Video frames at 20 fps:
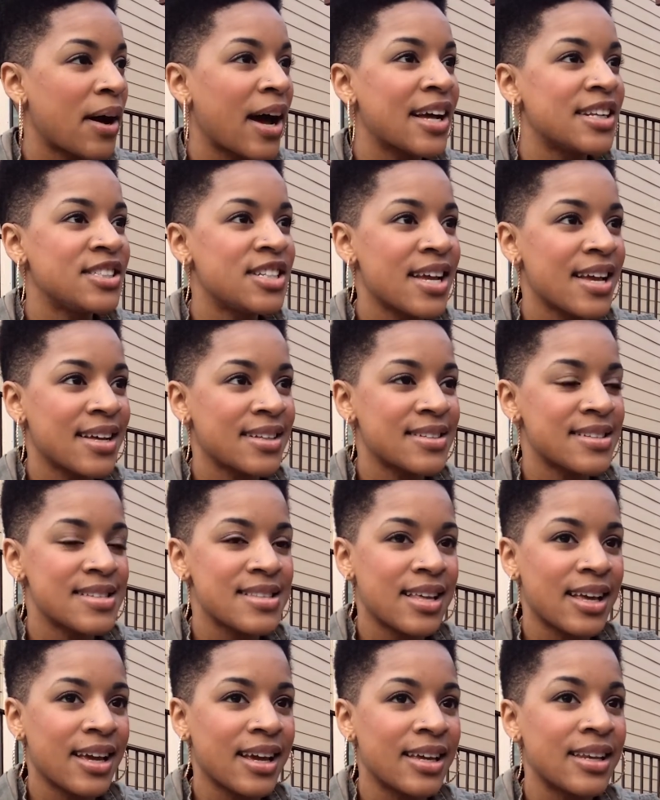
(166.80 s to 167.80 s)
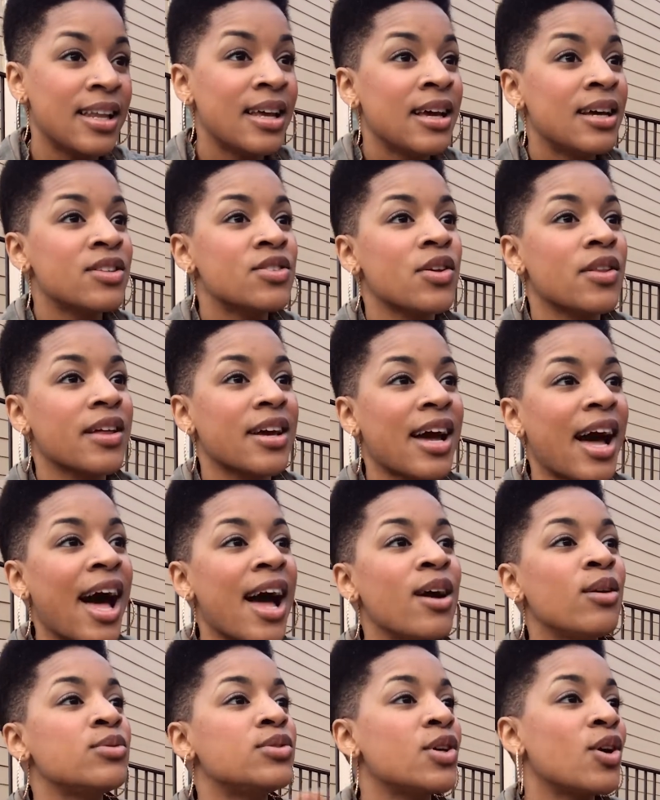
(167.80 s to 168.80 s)
by chance thing. And so the
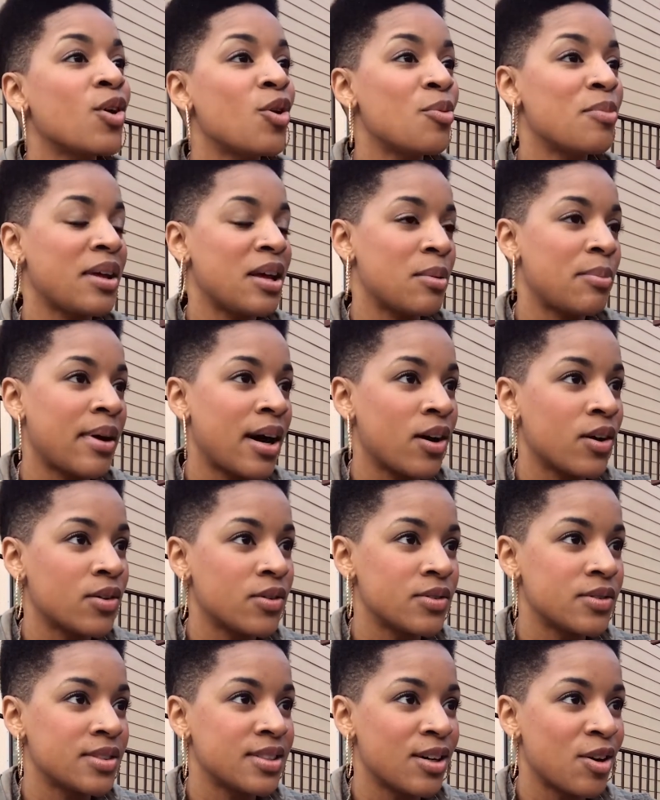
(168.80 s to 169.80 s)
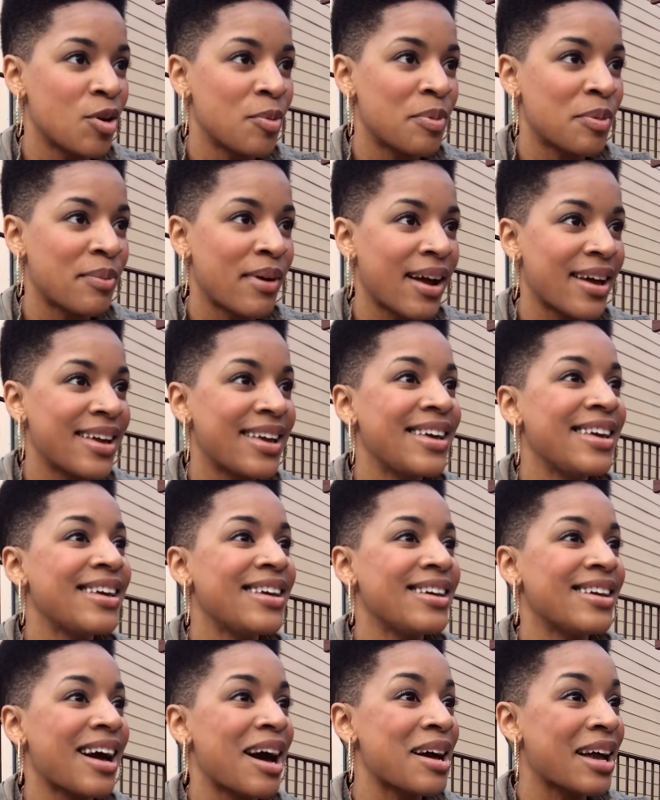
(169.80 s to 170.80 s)
guy who told me about the open mic,
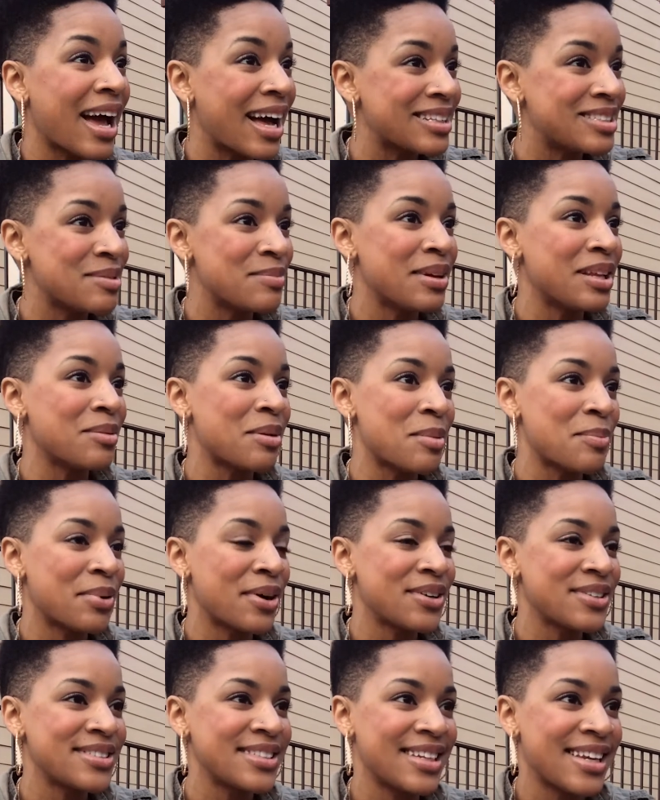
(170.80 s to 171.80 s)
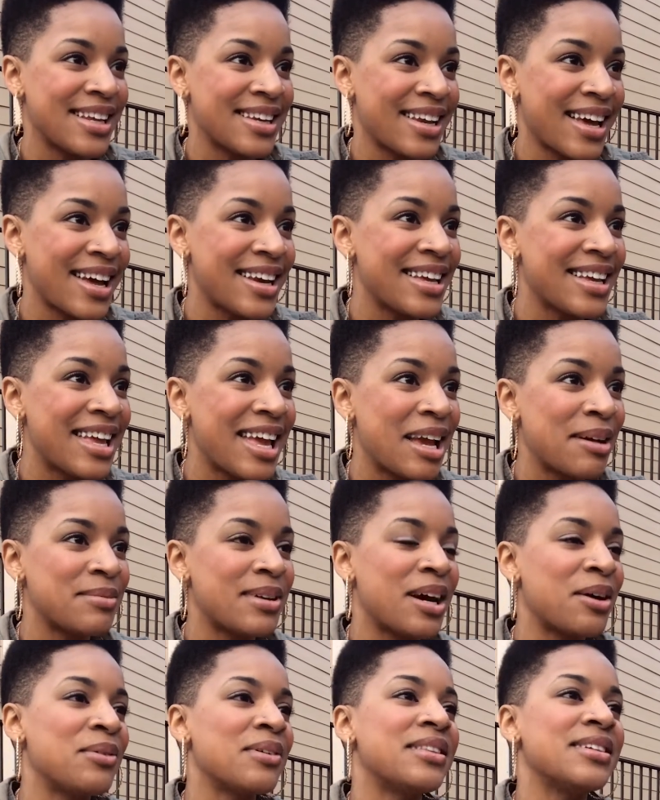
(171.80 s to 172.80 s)
I got to meet him in person that night. He
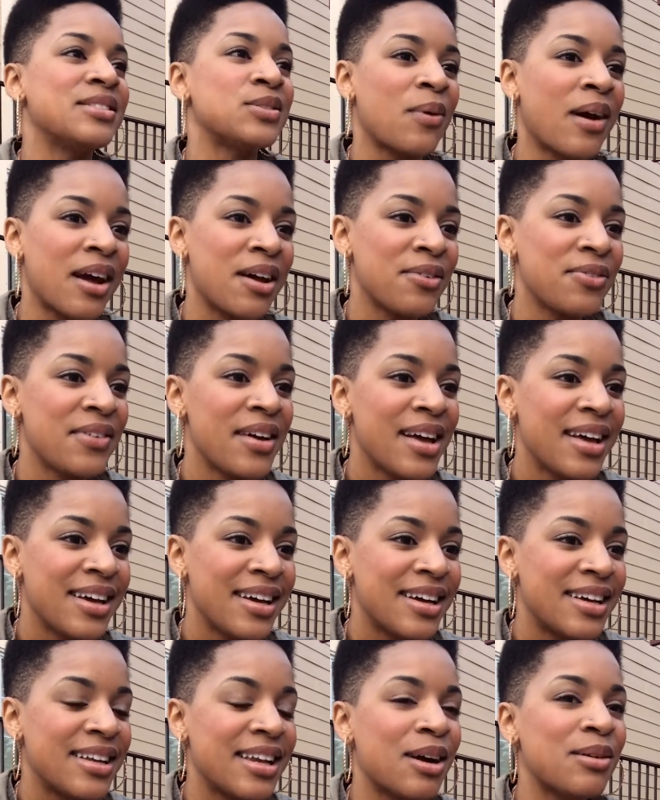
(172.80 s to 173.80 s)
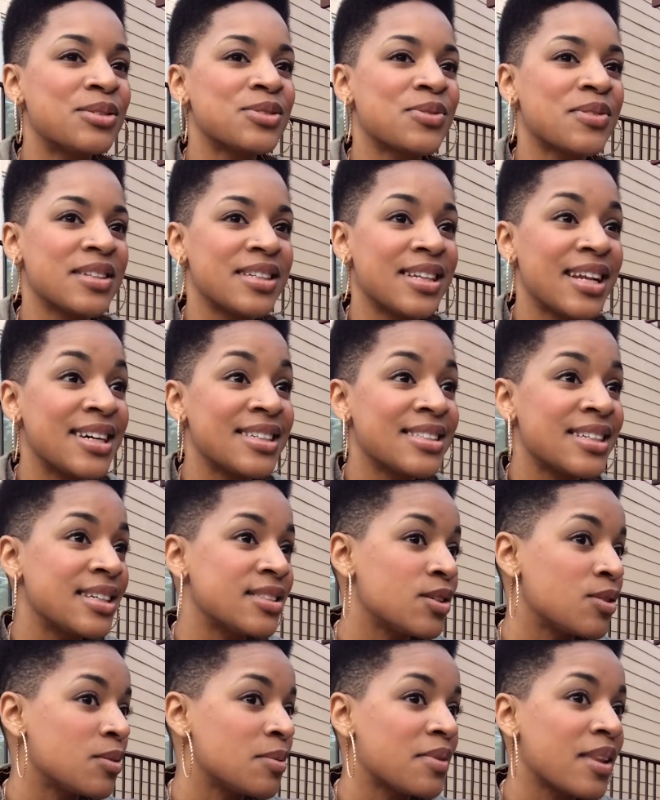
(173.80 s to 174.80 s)
came down with his wife, and that was really nice.
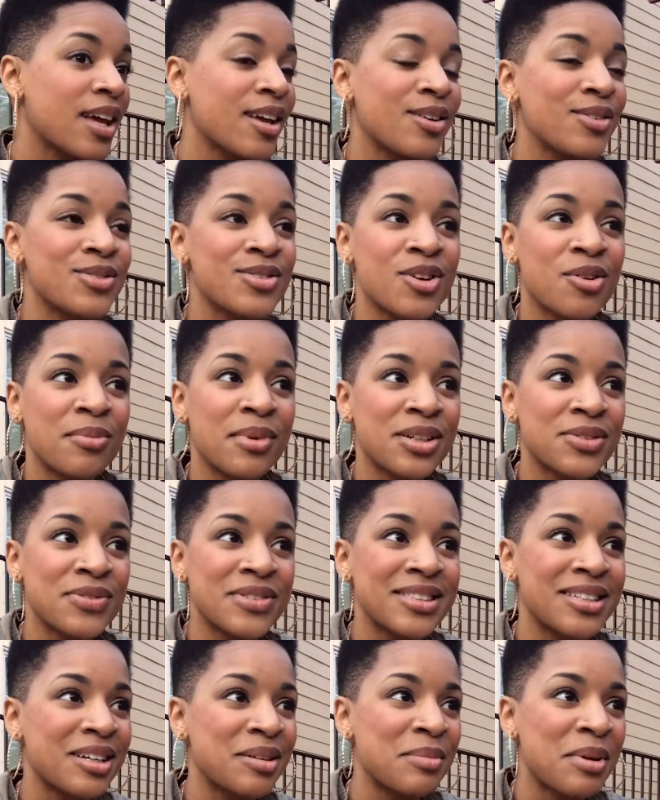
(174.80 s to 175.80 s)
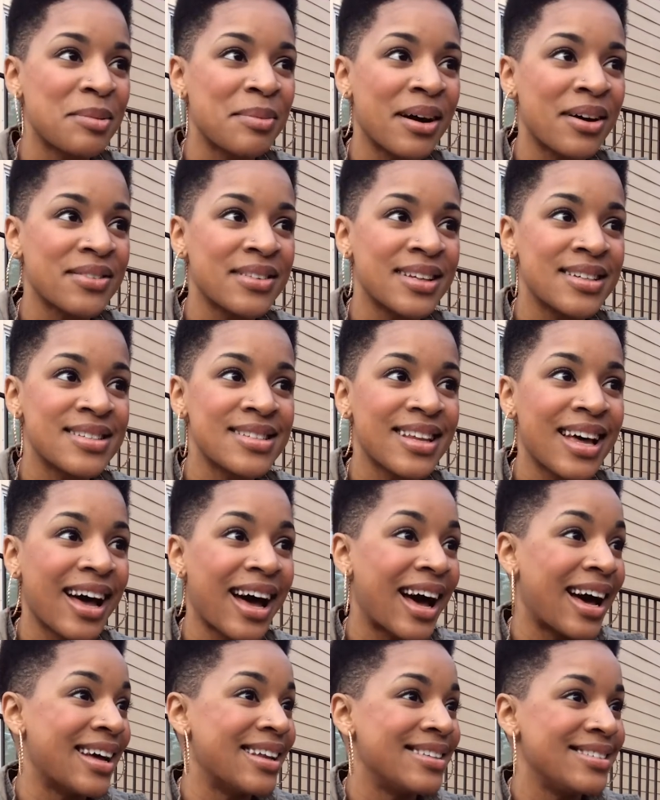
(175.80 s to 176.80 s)
And I told him, thank you so much for telling me about
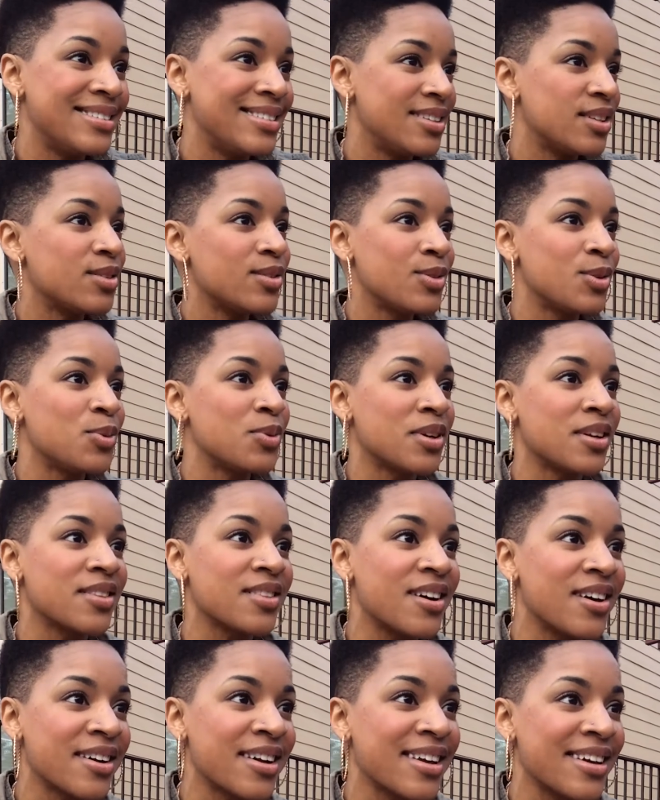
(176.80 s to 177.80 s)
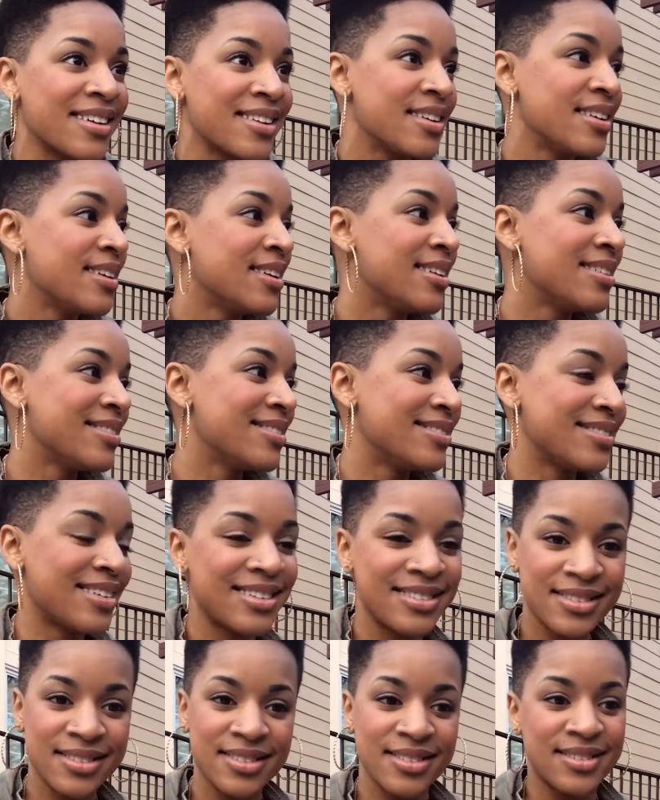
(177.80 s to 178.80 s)
this. Who would have thunk it?
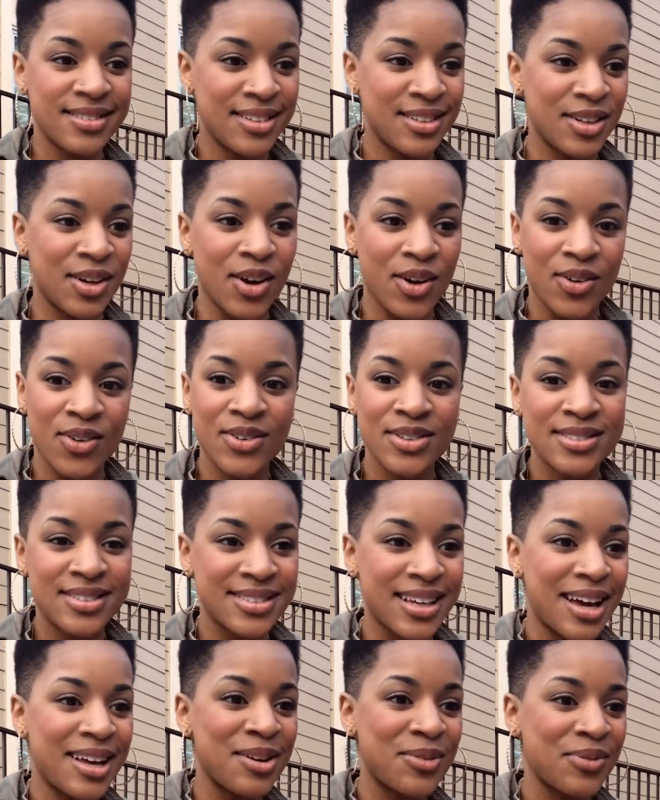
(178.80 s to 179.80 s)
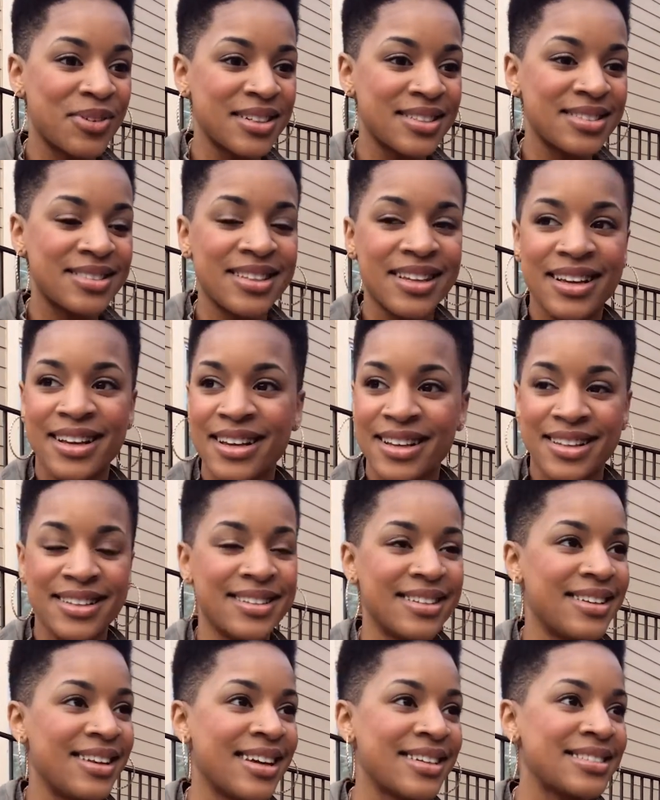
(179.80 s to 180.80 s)
Sign up for this thing,
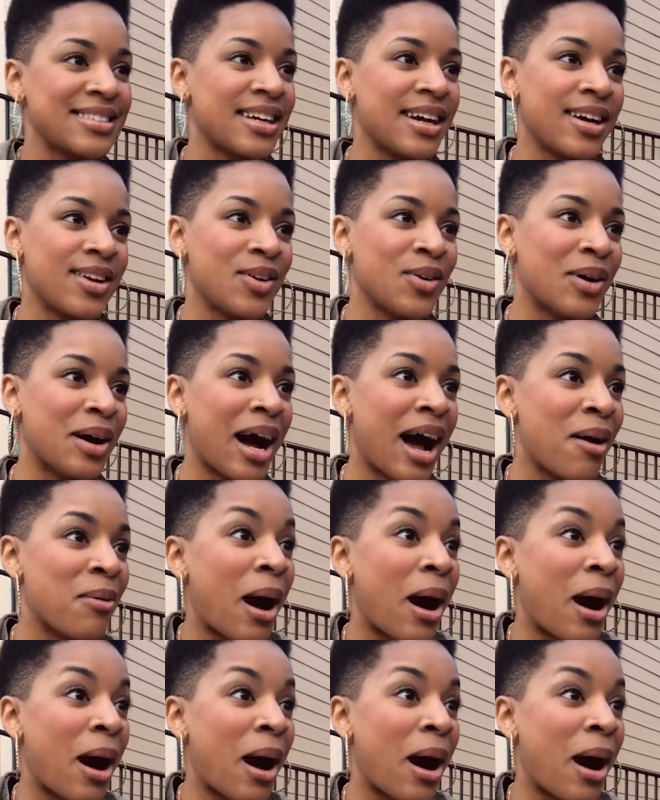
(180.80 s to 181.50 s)
and next thing I know,